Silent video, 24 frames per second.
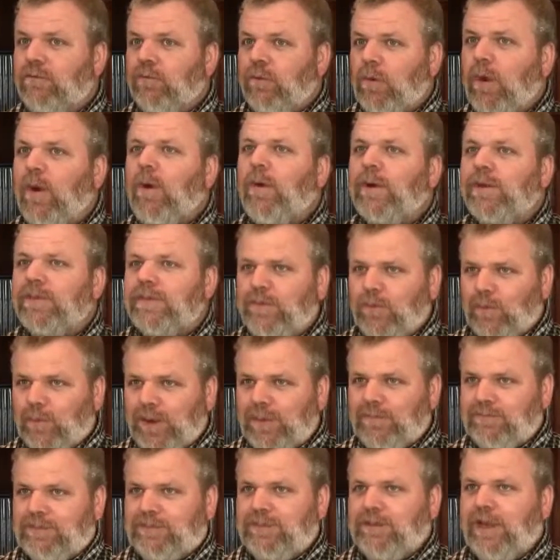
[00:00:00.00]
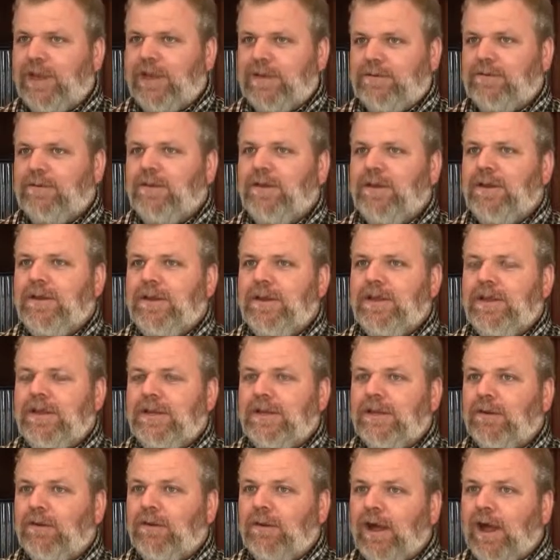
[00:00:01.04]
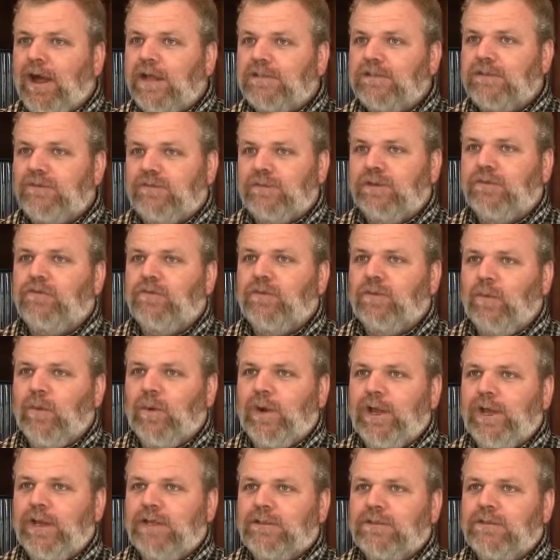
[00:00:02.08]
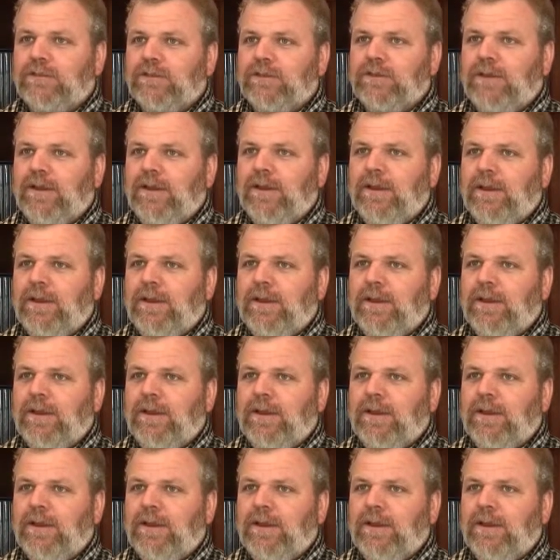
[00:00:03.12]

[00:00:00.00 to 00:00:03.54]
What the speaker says: growing the website in lots of different ways.